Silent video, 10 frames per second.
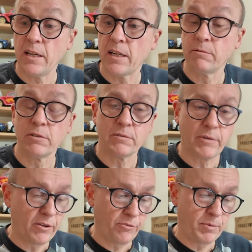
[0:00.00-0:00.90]
yeah, they want the
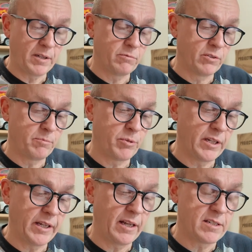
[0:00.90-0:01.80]
wheels, but they want the
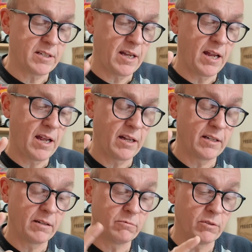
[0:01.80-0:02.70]
body kits
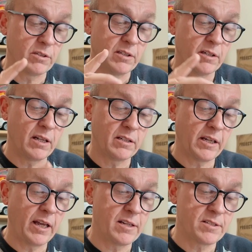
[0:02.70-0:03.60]
and they want the other
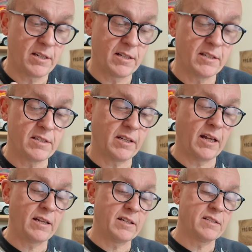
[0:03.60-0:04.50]
kits and this
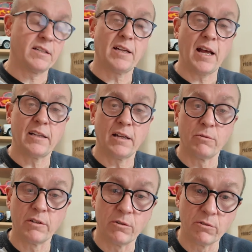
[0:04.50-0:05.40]
and this and that, and they
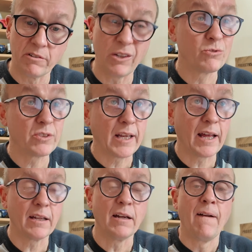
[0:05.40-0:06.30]
want to order it all
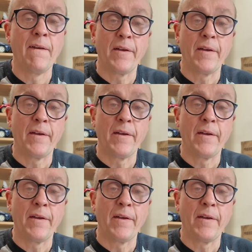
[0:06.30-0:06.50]
together.